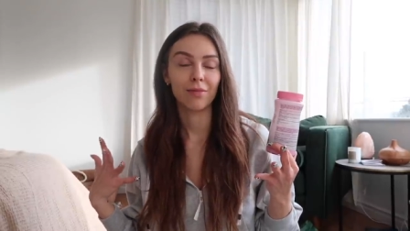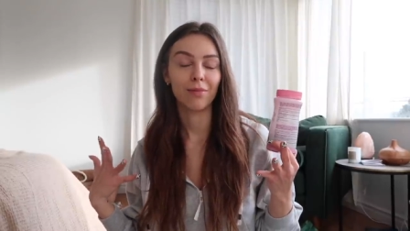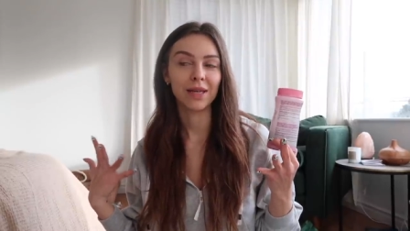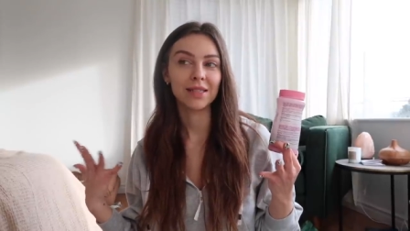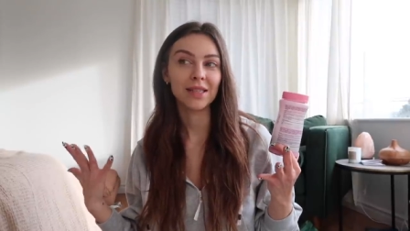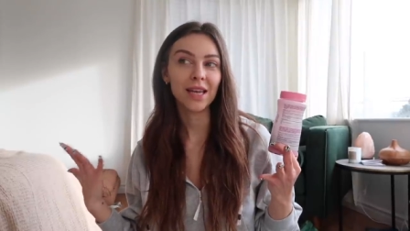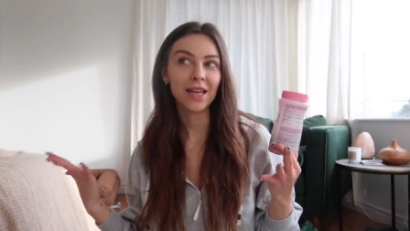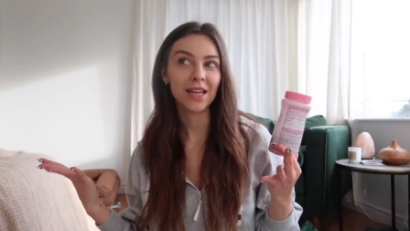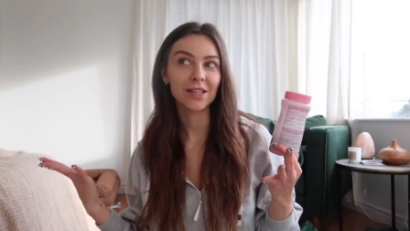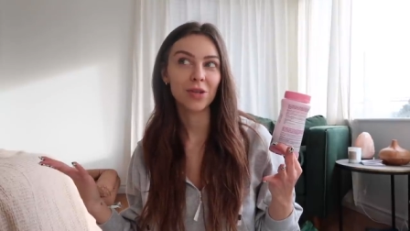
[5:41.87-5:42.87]
my skin
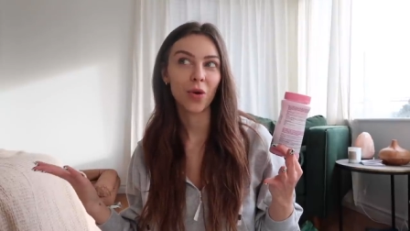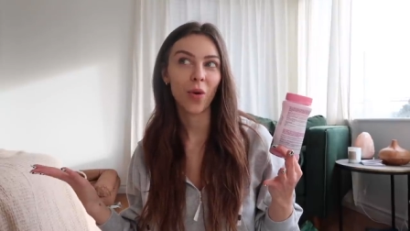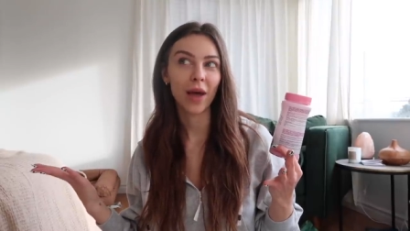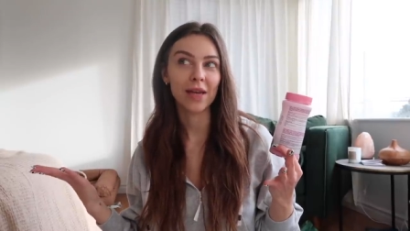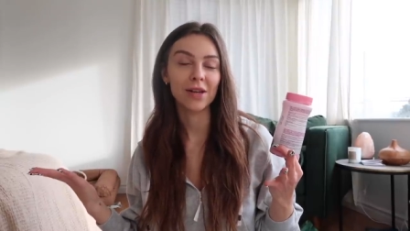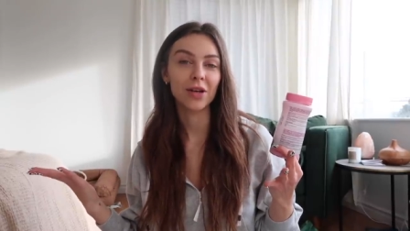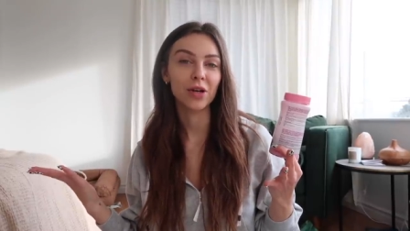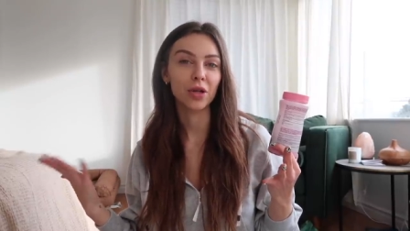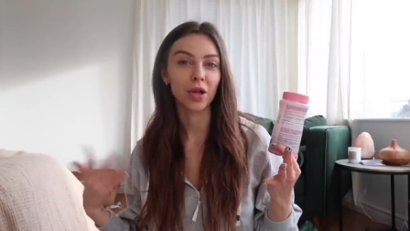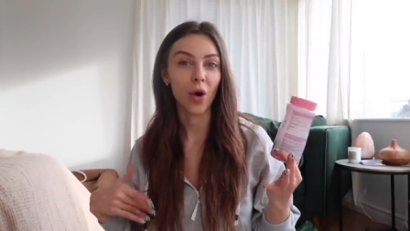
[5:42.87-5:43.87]
is quite
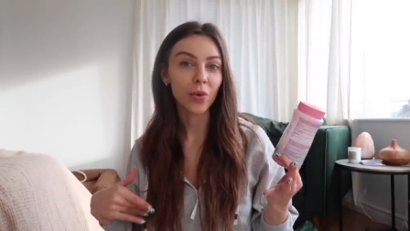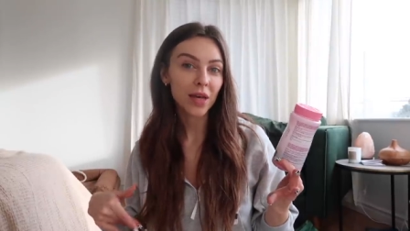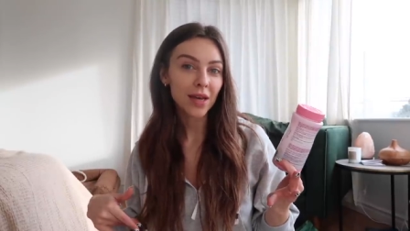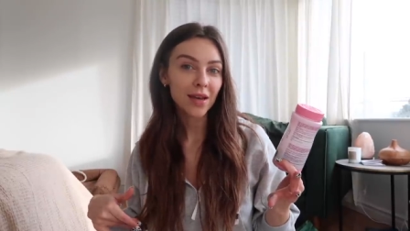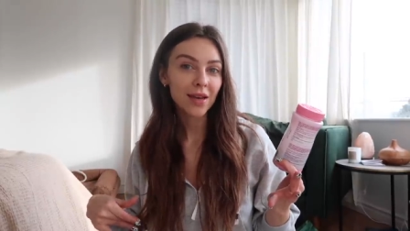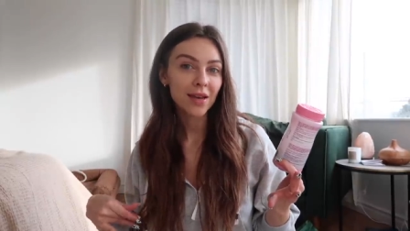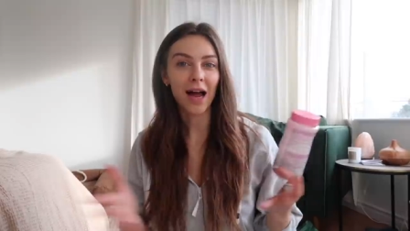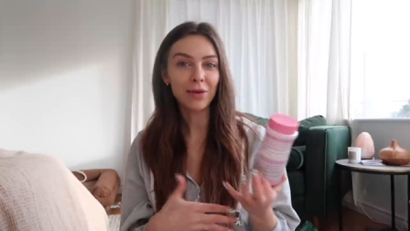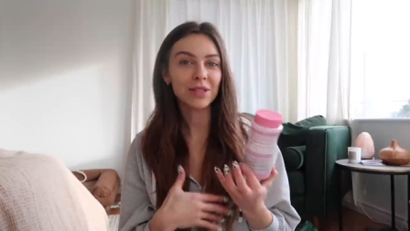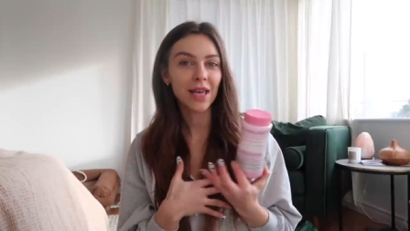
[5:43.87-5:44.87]
glowy.
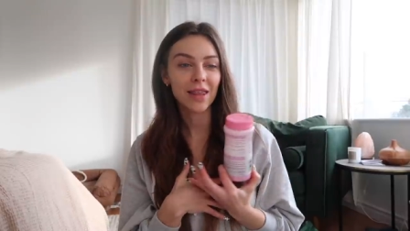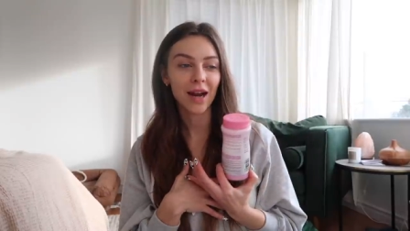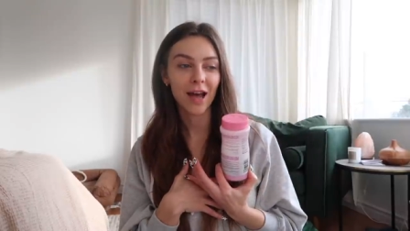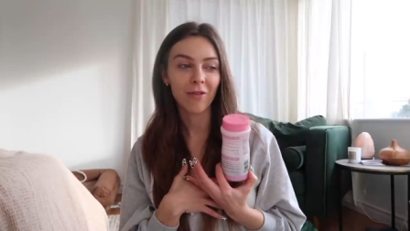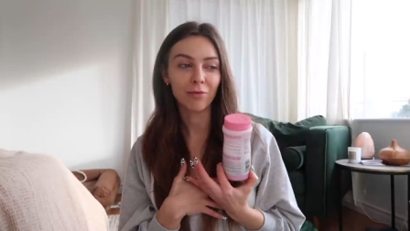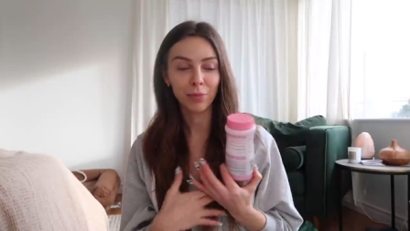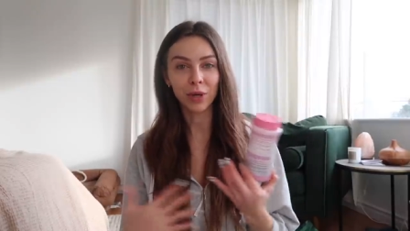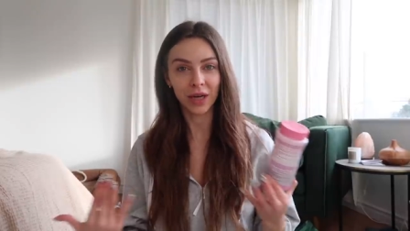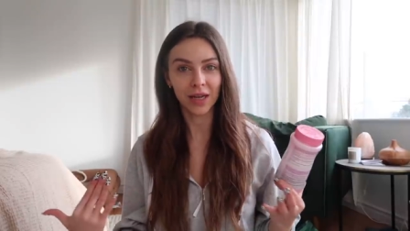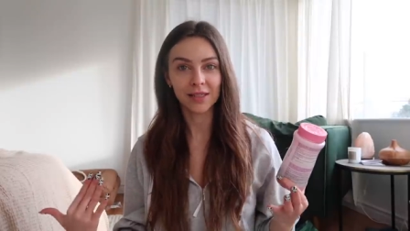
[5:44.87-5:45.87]
I would say that I have
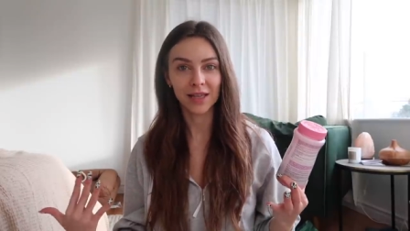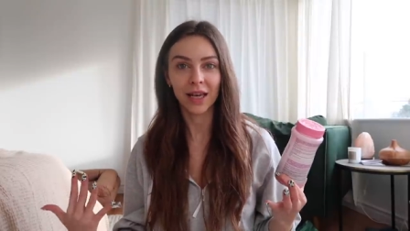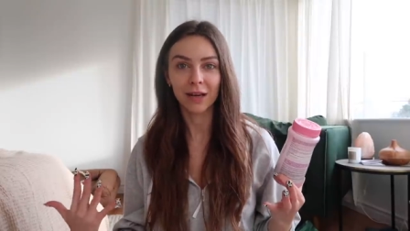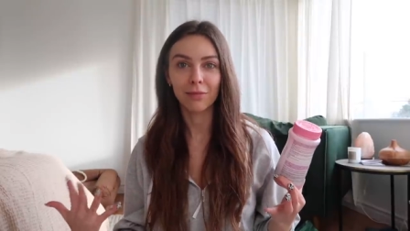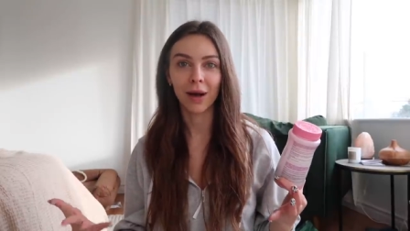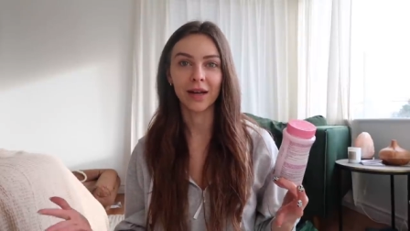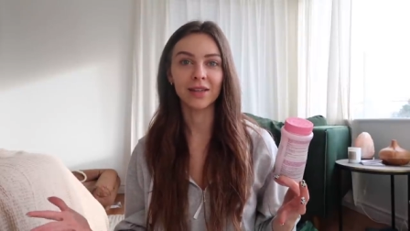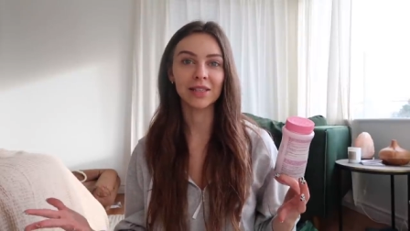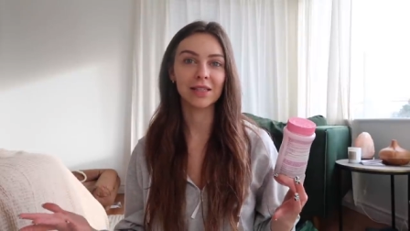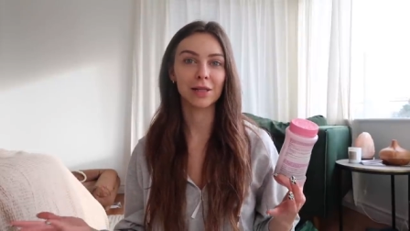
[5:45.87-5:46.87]
pretty nice skin
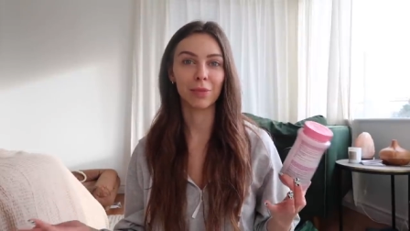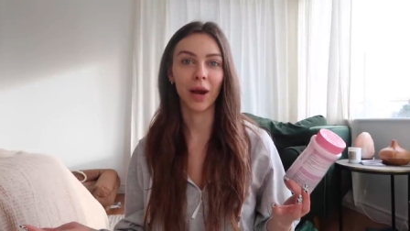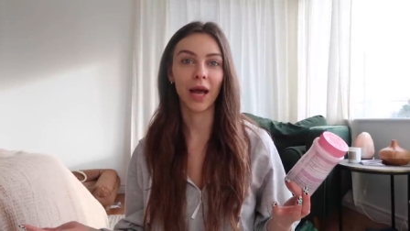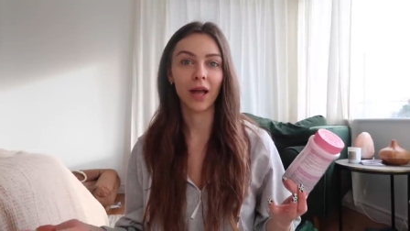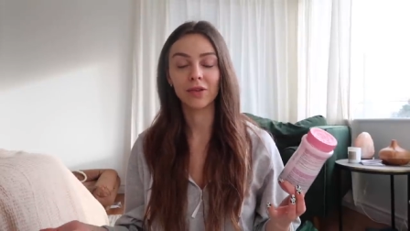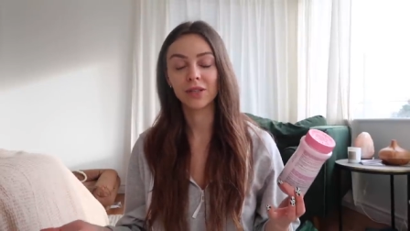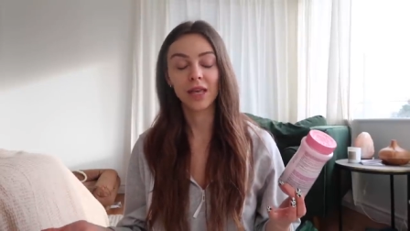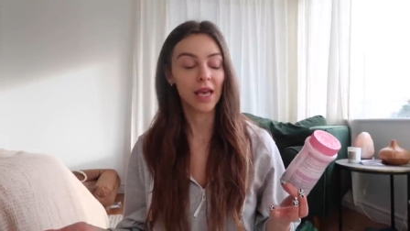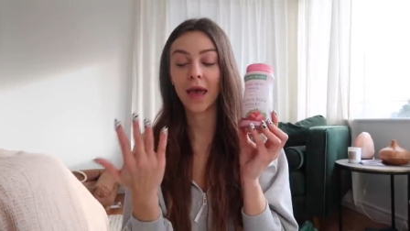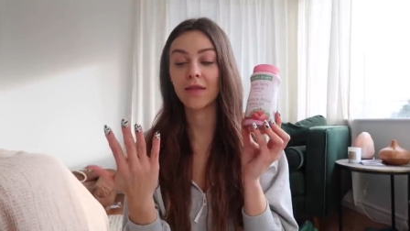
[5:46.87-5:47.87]
minus the breakouts.
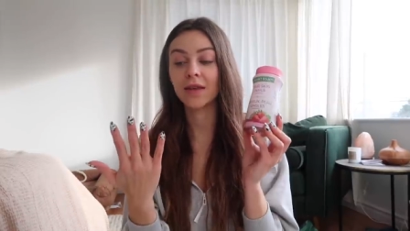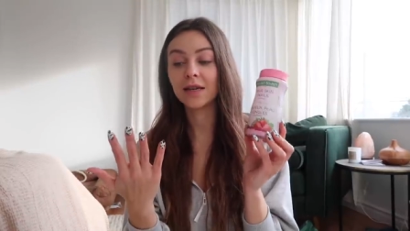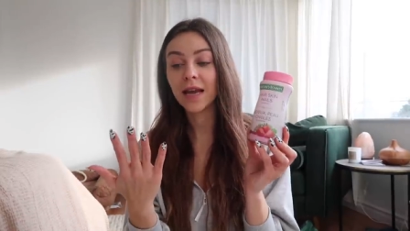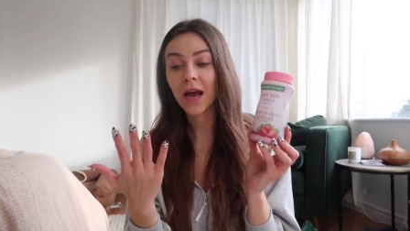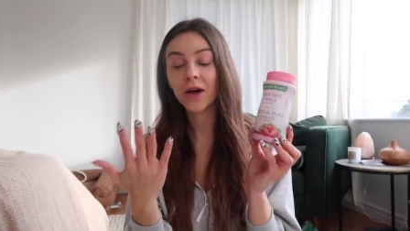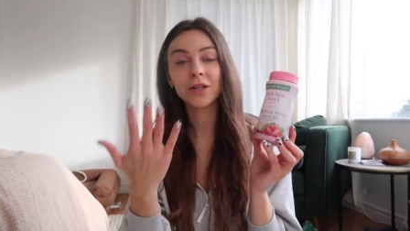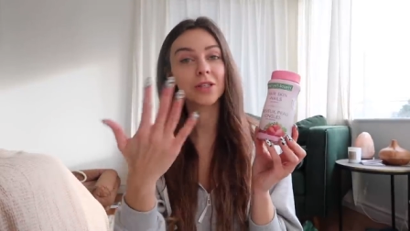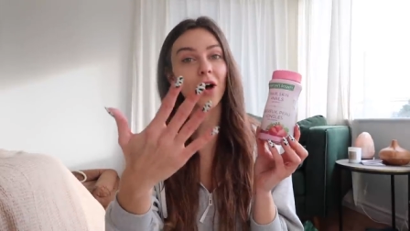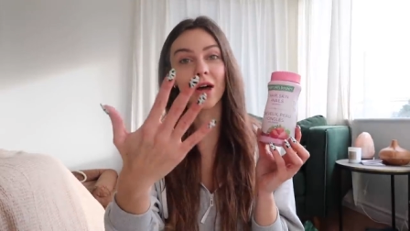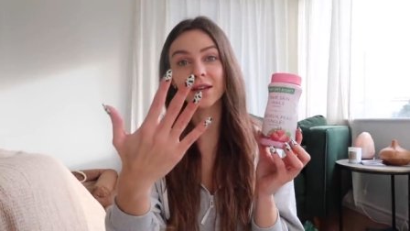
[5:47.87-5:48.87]
And then nails,
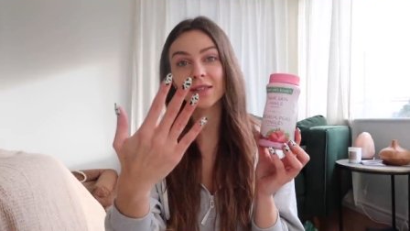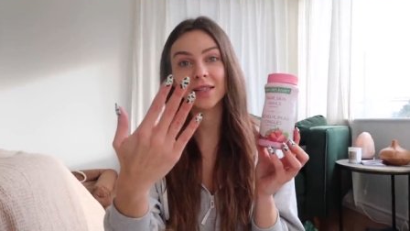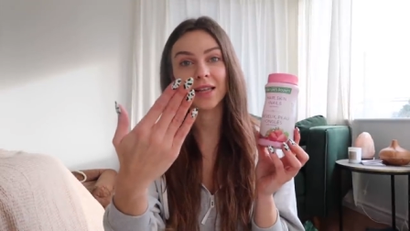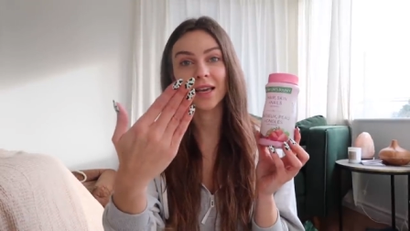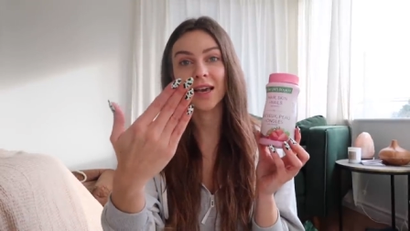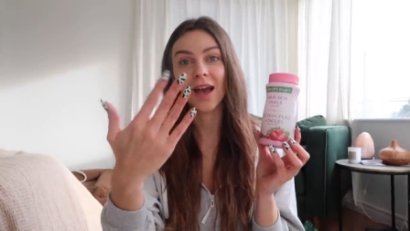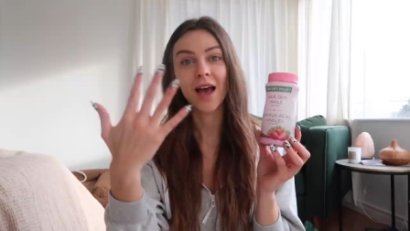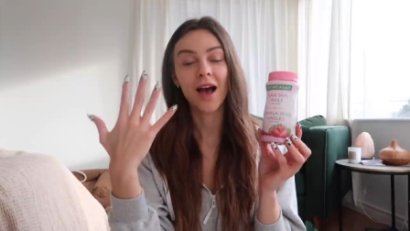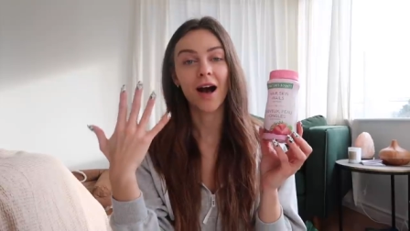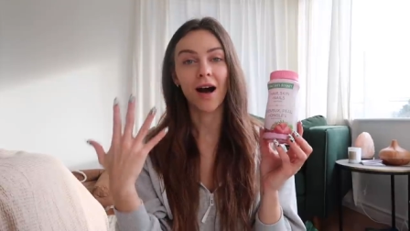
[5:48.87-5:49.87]
honestly,
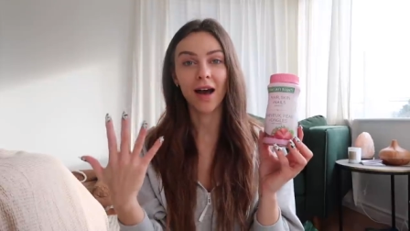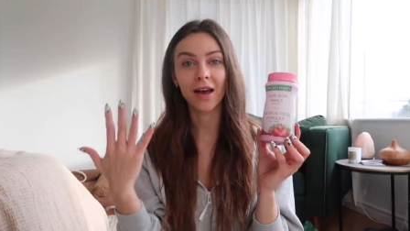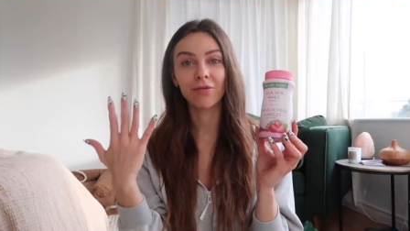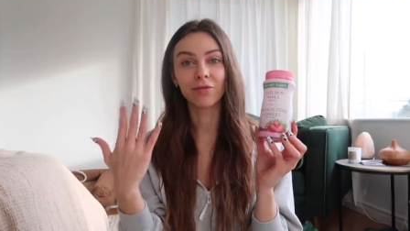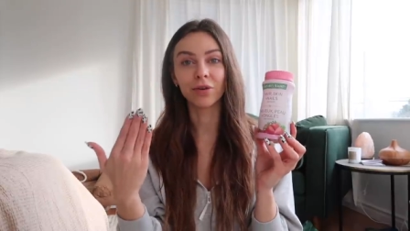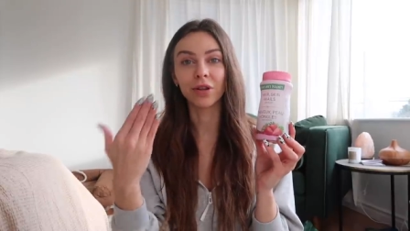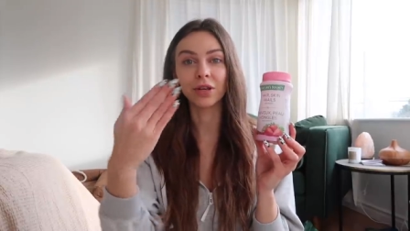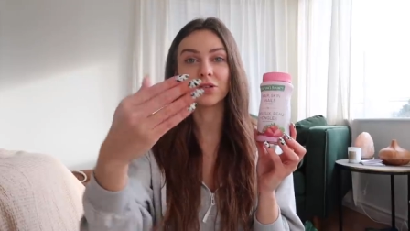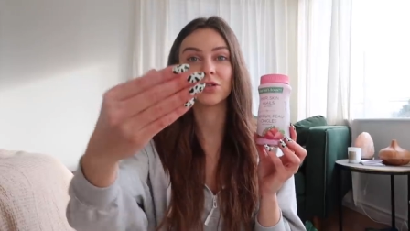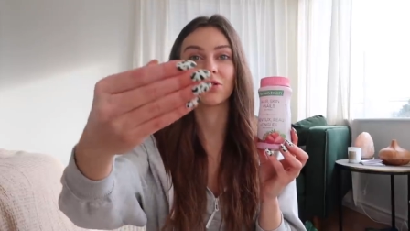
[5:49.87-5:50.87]
I have
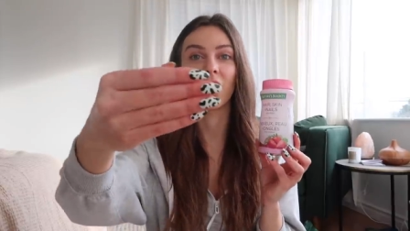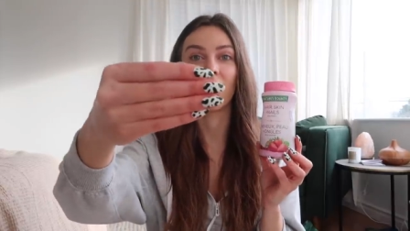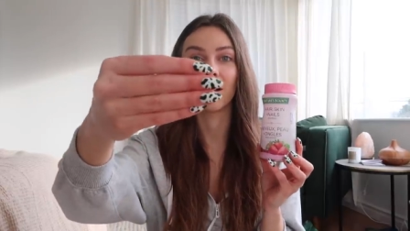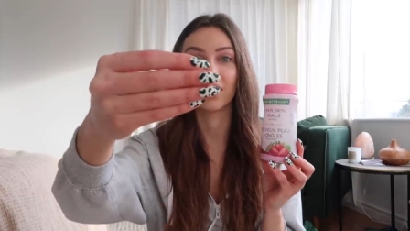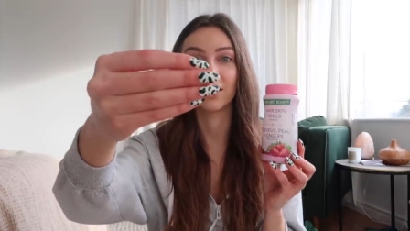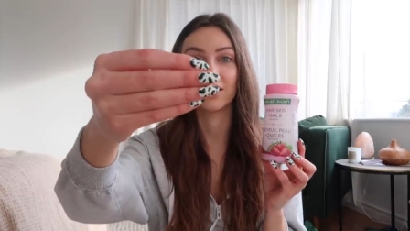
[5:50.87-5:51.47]
really strong